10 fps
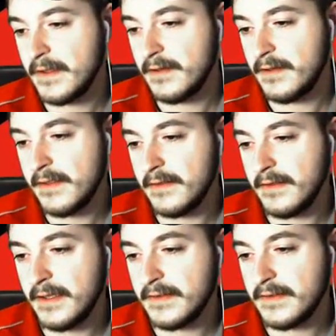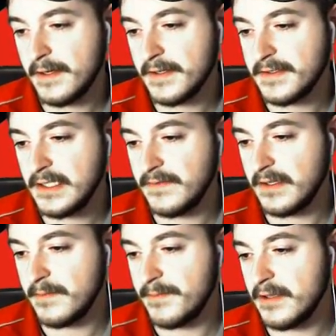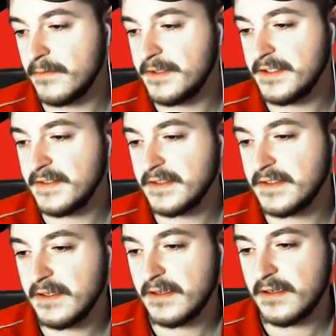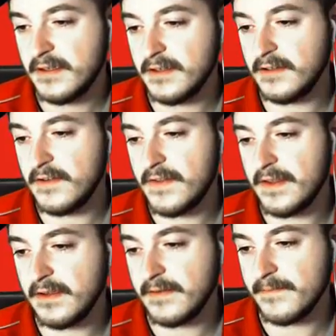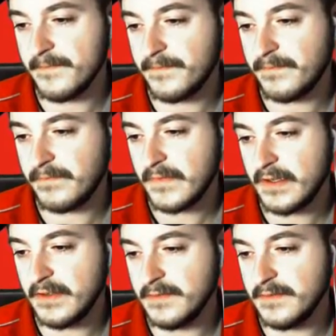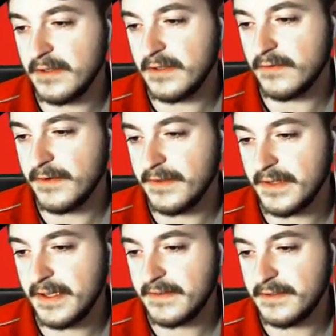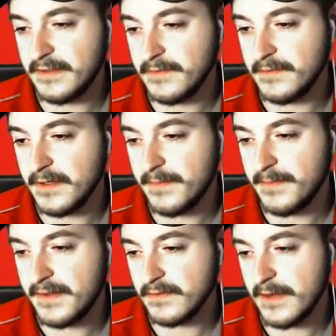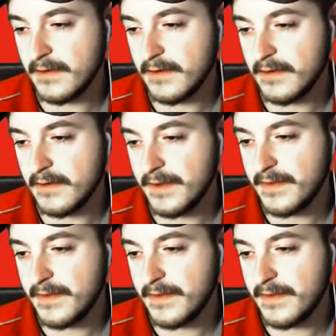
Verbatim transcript: Nonetheless, we are saving a Bill, which is a good thing, because Bill always likes to mess around with